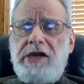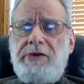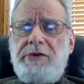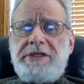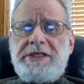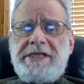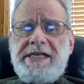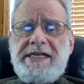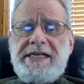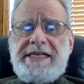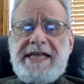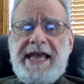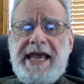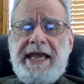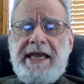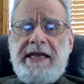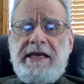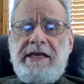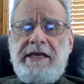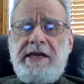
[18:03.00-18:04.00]
is
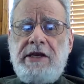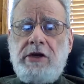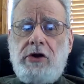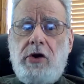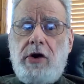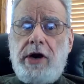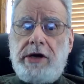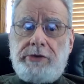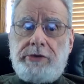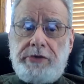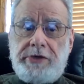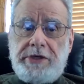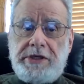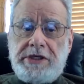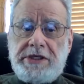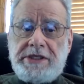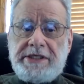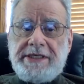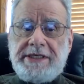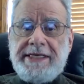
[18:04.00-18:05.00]
contained in
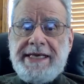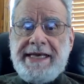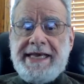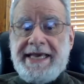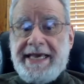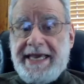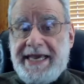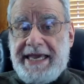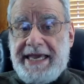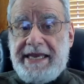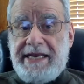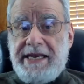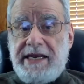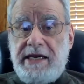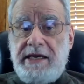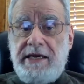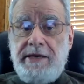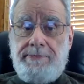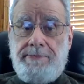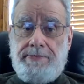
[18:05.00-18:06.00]
cartridges, heated,